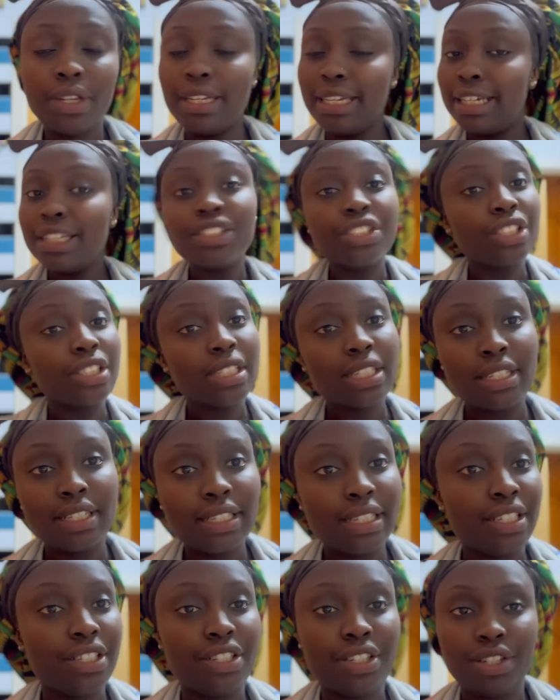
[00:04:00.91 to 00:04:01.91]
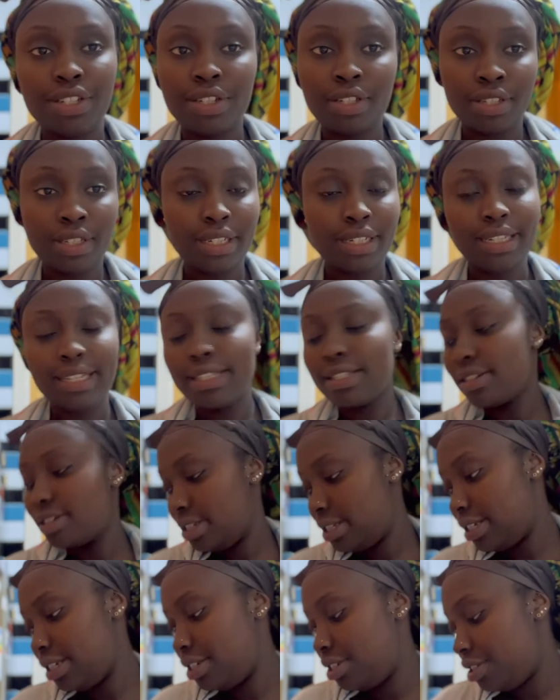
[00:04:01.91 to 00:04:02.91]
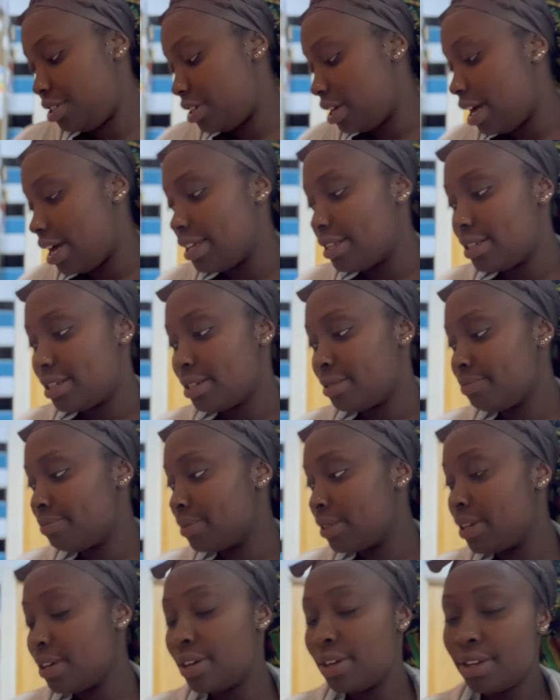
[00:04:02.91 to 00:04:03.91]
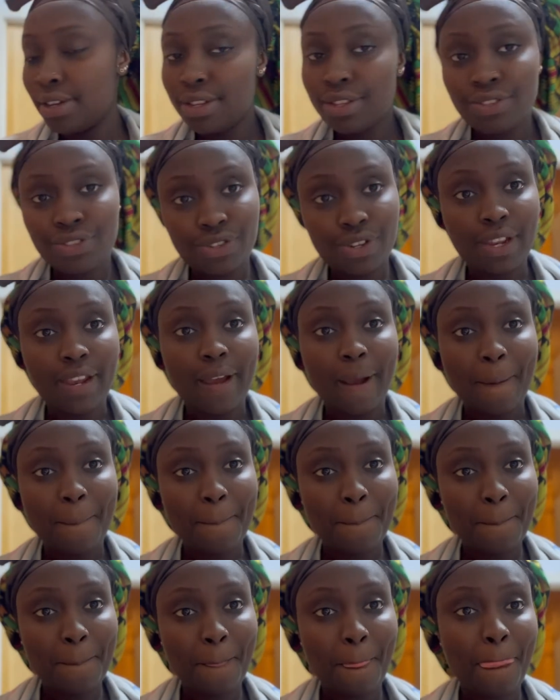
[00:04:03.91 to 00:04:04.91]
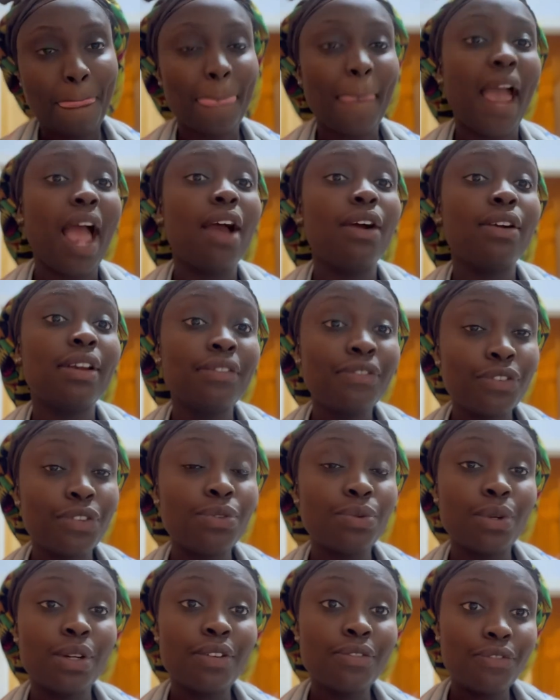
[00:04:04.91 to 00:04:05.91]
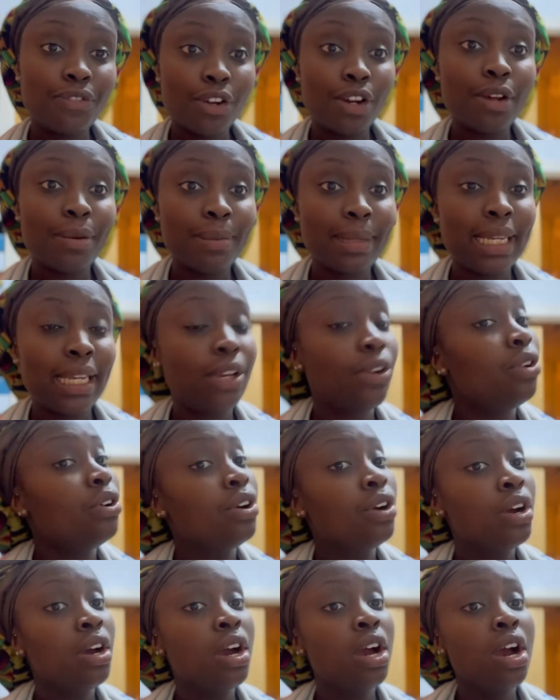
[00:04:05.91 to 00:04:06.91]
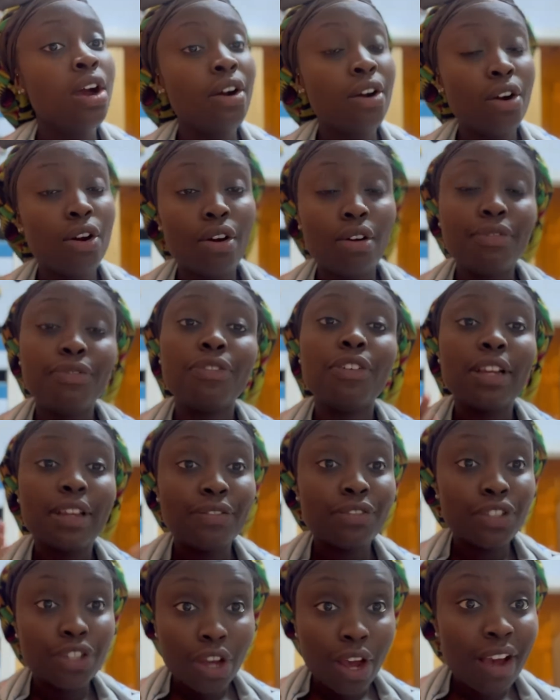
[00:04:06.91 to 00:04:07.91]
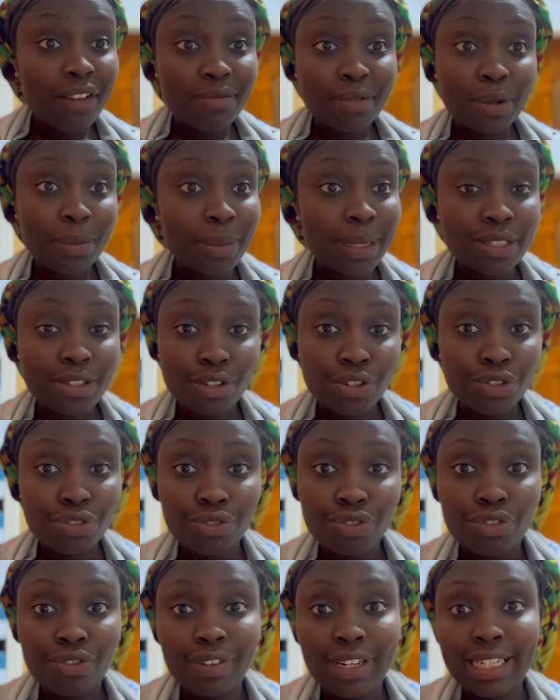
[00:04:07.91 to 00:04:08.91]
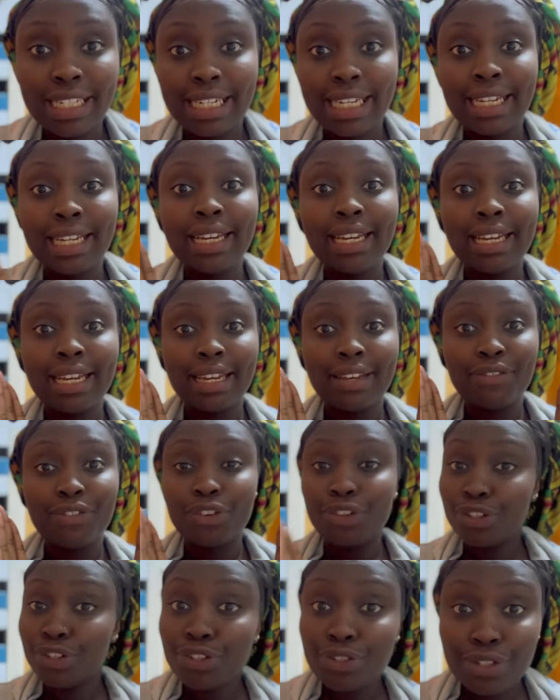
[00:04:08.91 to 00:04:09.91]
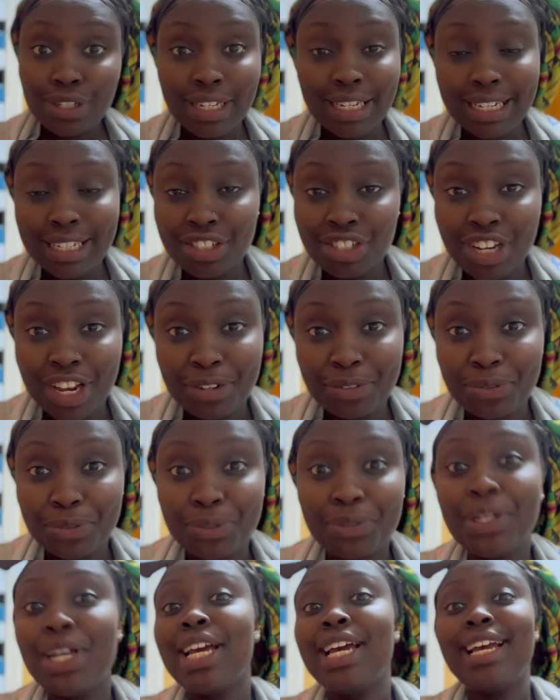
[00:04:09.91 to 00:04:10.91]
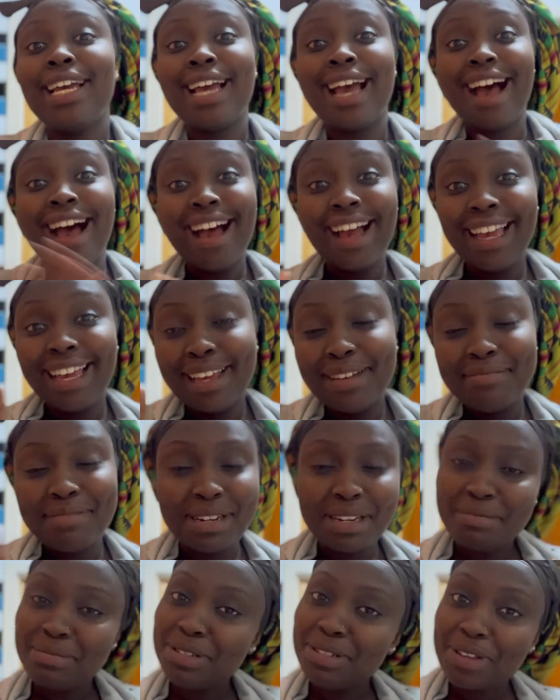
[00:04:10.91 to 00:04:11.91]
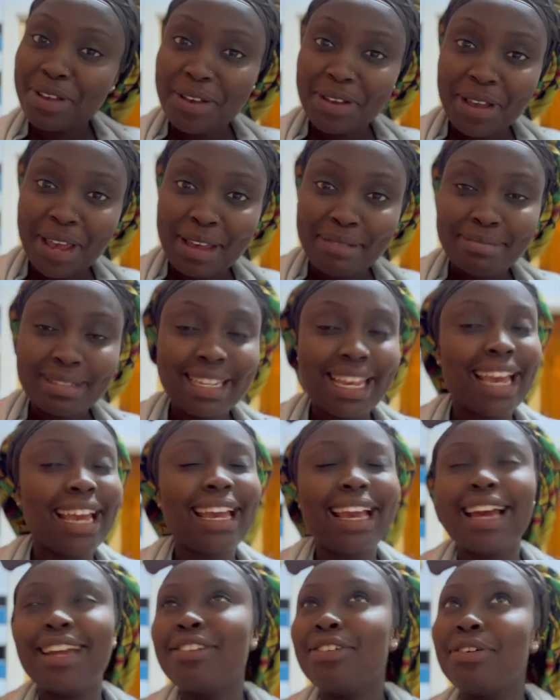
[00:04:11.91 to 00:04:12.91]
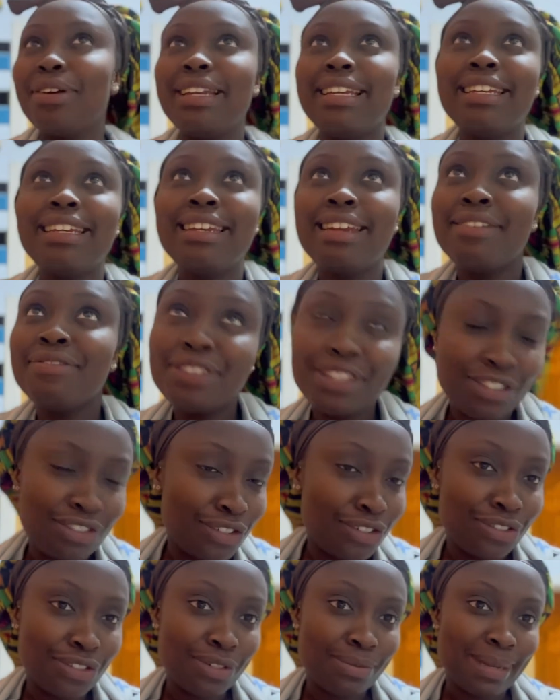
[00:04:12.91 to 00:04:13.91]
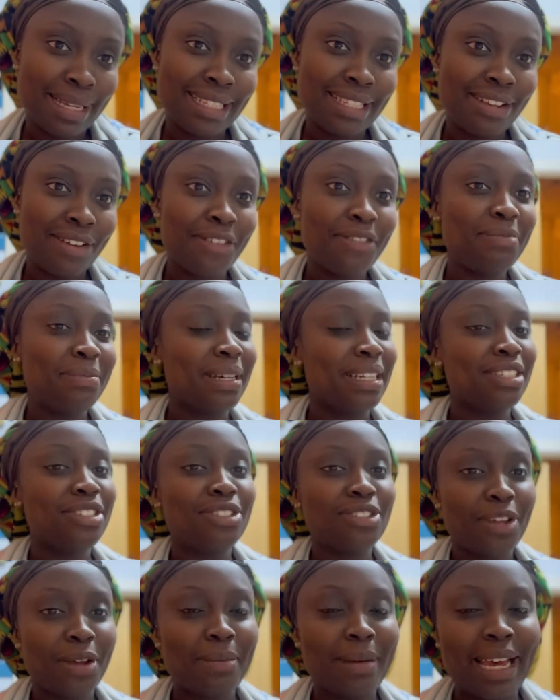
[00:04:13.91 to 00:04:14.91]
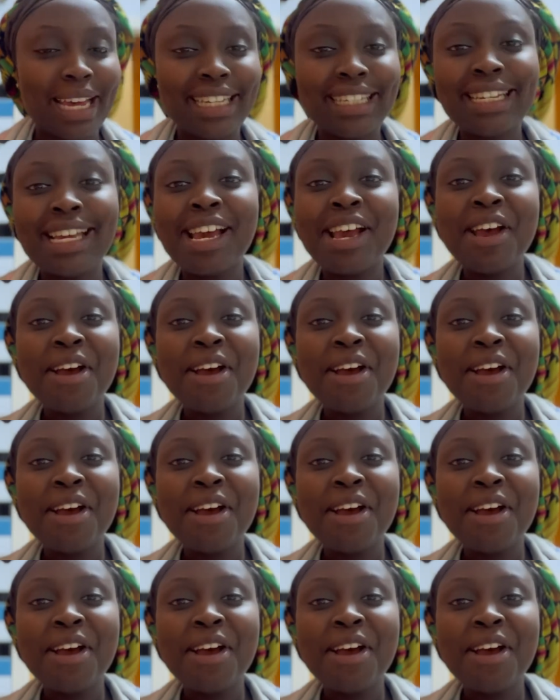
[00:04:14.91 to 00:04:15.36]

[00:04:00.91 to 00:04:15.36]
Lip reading: Let's continue guys. So yeah, if you want to follow me, if you don't have me on my socials already, if you're new to this channel, hi, my name is Cocoaimssk. I know I never introduced myself, but it's so bad.